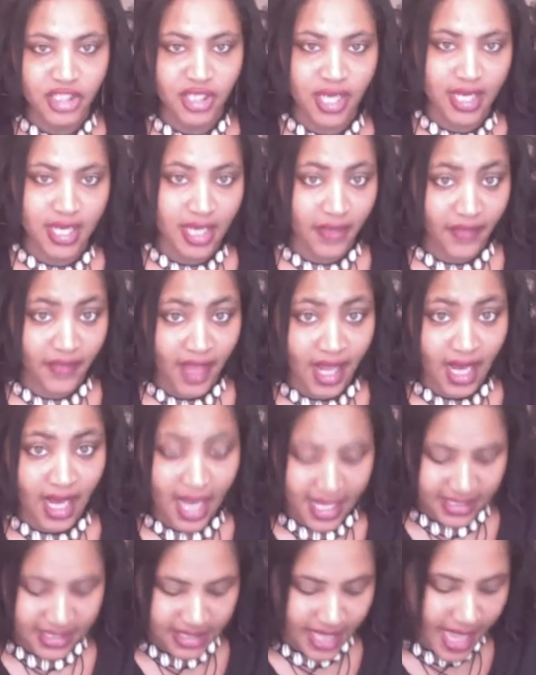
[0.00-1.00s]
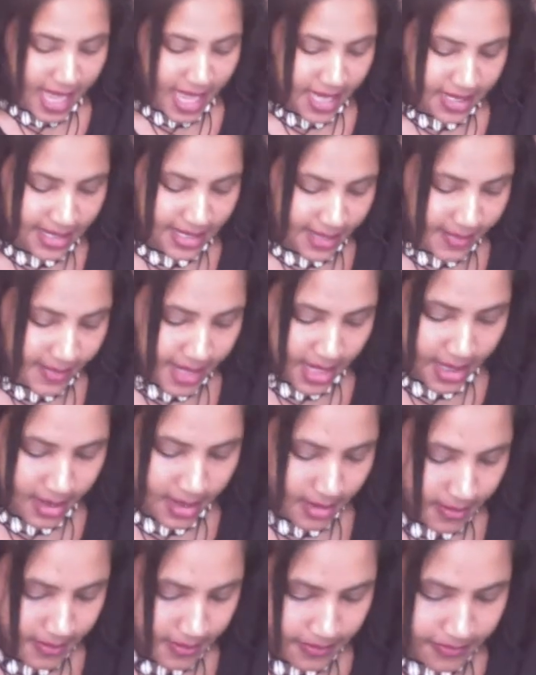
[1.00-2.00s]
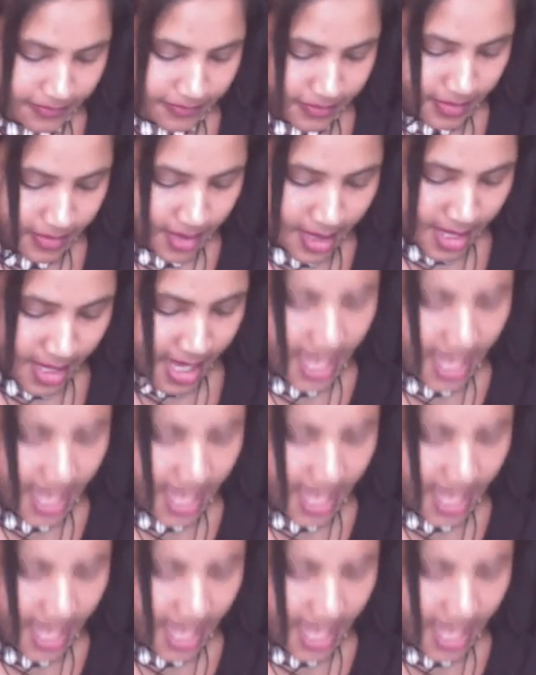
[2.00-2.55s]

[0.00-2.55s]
anything less than is limiting. And